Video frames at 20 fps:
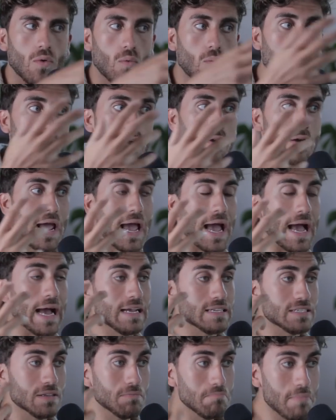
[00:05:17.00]
Where
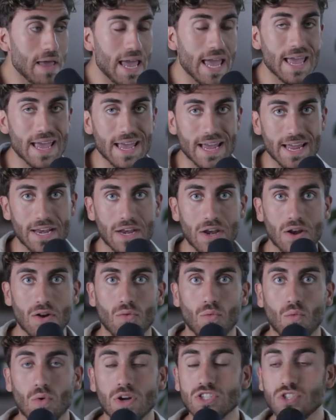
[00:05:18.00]
as a man,
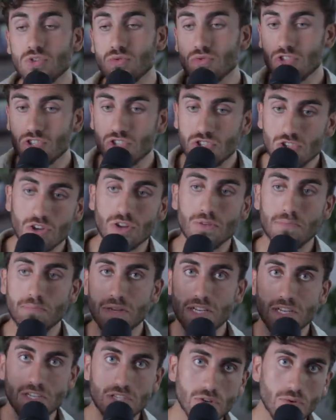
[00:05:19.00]
what you should
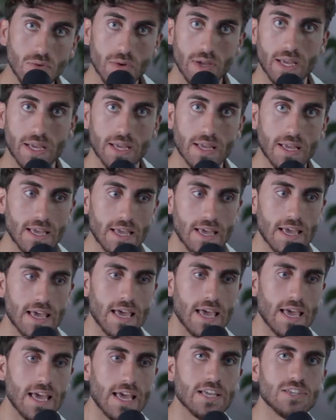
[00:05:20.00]
be doing
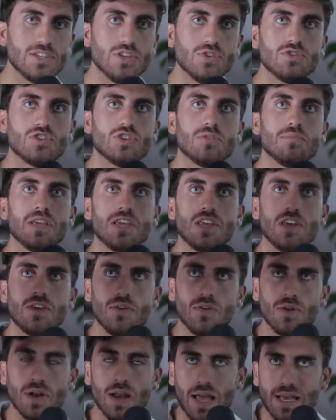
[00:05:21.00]
is you should be
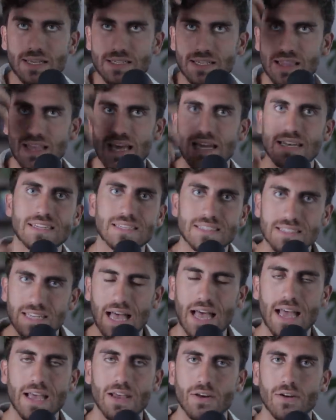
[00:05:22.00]
utilizing that
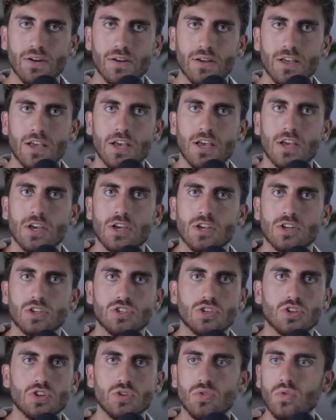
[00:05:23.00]
desire
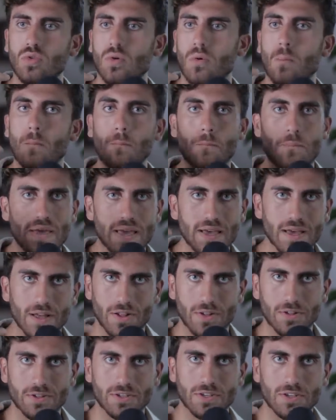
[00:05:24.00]
to
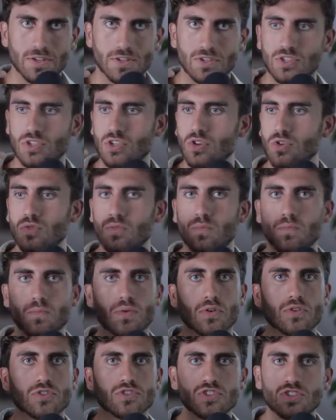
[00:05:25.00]
build, to
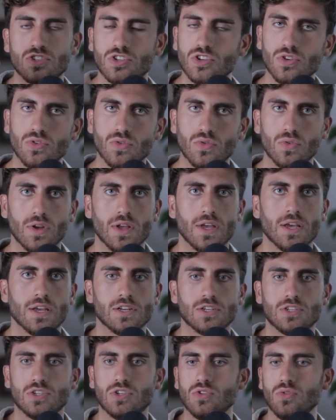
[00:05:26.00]
pursue,
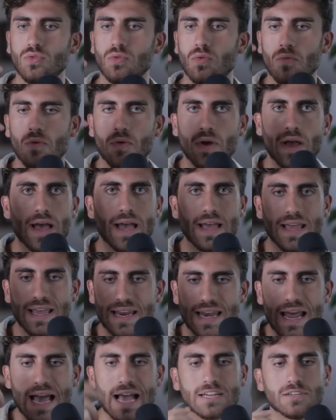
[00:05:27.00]
to
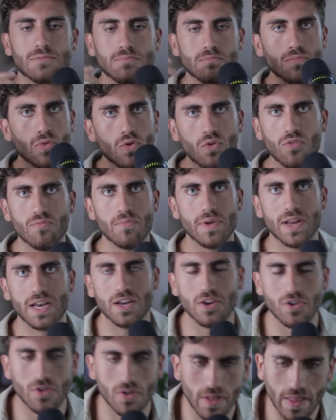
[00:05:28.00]
enact movement
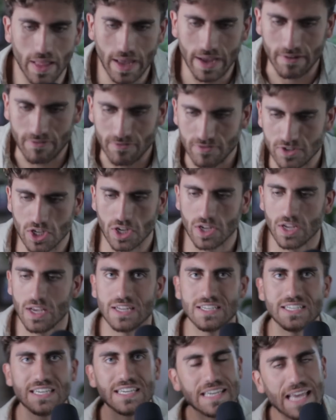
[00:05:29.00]
in your life, to
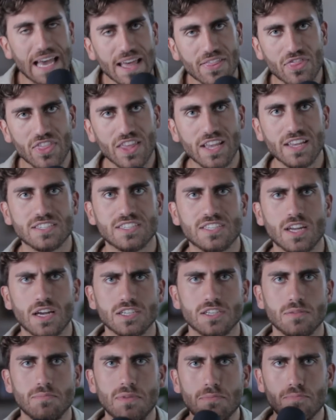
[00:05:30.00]
to get things
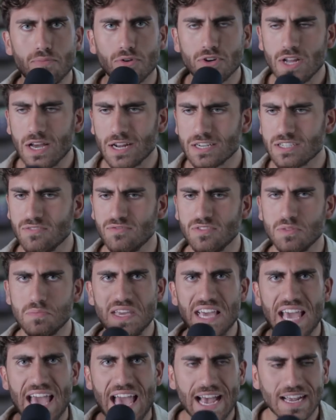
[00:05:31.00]
done, to be productive, to
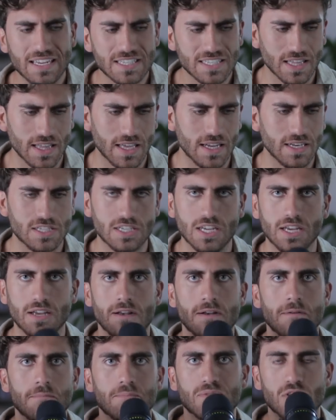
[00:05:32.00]
be excellent, to
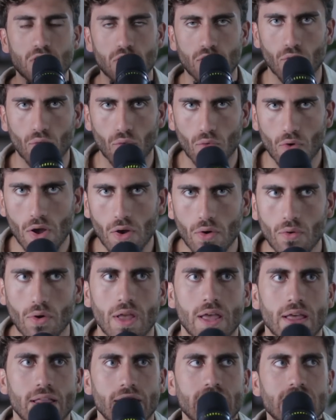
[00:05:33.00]
to grow.
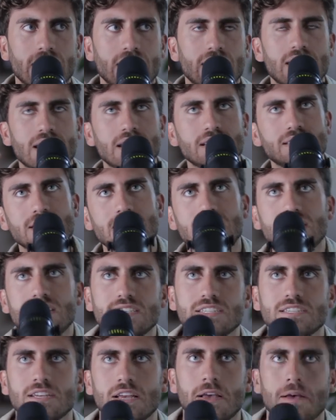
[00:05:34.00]
Like this
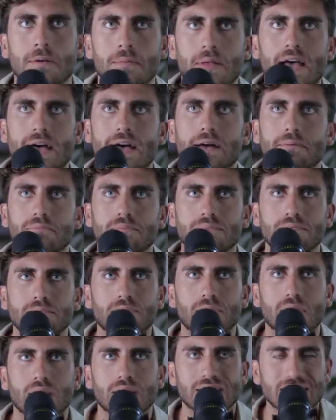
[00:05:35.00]
is um,
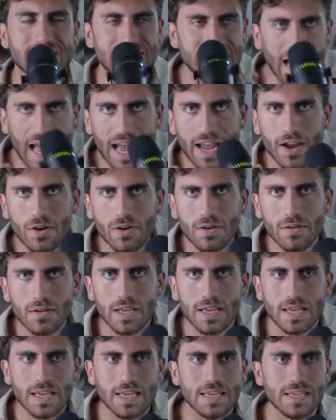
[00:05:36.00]
desire
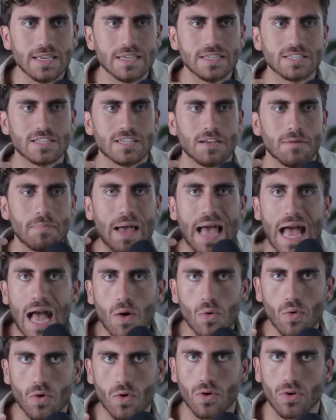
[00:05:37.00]
is
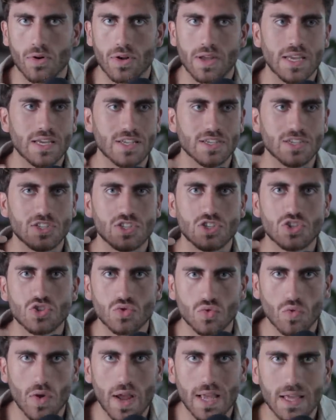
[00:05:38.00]
power, is
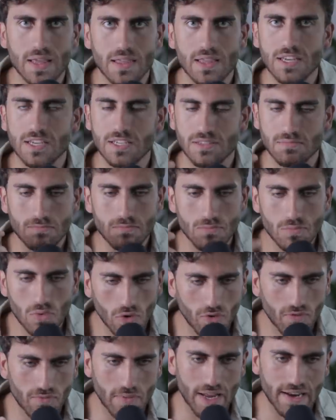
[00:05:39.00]
strength, is
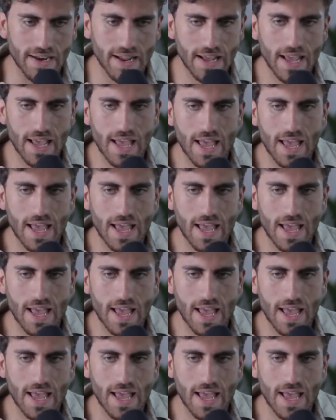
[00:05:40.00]
movement.